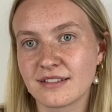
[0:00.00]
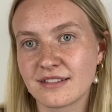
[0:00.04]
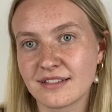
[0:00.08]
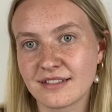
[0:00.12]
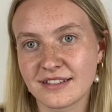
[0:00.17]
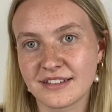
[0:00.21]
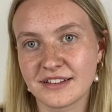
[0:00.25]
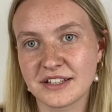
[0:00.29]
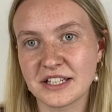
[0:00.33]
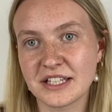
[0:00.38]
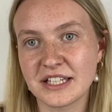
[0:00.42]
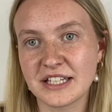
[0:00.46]

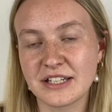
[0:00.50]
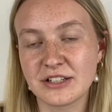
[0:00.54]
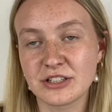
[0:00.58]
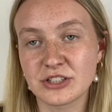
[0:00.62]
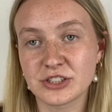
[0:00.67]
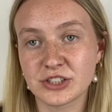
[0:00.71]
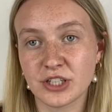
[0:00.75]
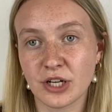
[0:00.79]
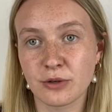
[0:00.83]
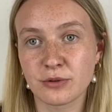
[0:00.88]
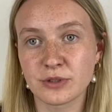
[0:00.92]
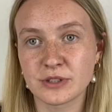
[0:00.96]
the
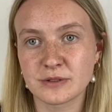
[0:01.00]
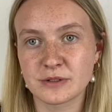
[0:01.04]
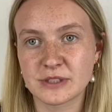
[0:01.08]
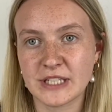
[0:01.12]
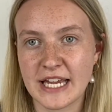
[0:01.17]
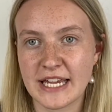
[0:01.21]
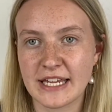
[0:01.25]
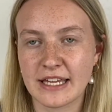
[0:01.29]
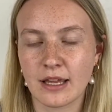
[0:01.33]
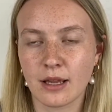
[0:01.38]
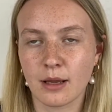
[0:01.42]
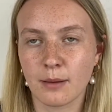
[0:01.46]
show was
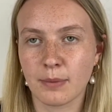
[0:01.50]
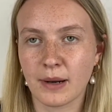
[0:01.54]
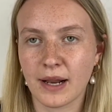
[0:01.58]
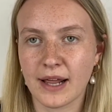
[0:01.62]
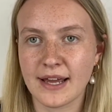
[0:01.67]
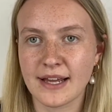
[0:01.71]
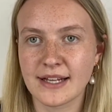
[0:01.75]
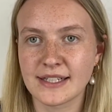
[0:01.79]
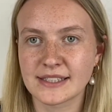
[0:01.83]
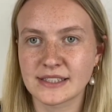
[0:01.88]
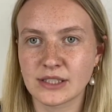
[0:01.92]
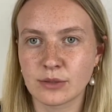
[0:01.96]
taking
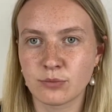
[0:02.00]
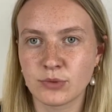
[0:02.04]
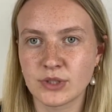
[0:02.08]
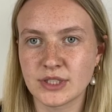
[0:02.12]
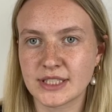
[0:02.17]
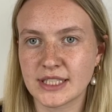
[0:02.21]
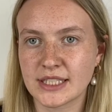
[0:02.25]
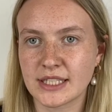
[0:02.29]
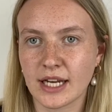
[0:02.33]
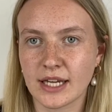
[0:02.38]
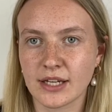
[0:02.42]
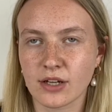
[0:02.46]
place and we
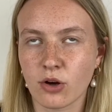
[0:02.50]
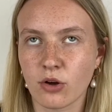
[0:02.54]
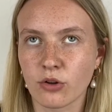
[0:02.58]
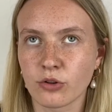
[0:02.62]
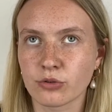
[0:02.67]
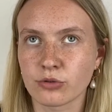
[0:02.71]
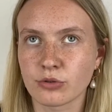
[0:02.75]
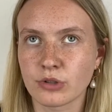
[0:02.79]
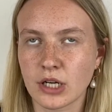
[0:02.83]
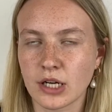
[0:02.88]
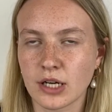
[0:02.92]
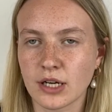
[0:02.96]
did like all
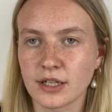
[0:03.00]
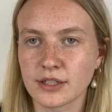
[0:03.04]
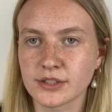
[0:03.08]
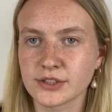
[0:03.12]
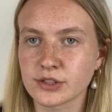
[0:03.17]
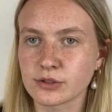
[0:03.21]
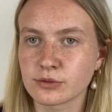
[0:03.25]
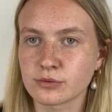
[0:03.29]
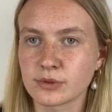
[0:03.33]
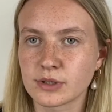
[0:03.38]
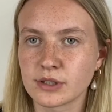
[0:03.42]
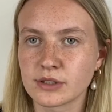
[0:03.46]
the
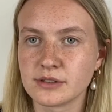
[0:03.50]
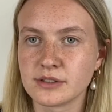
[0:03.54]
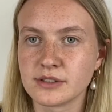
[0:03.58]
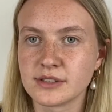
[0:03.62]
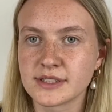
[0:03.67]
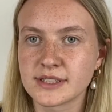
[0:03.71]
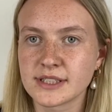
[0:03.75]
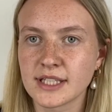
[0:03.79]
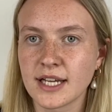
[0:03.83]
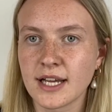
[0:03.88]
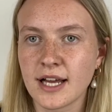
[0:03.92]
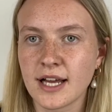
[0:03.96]
rehearsal runs.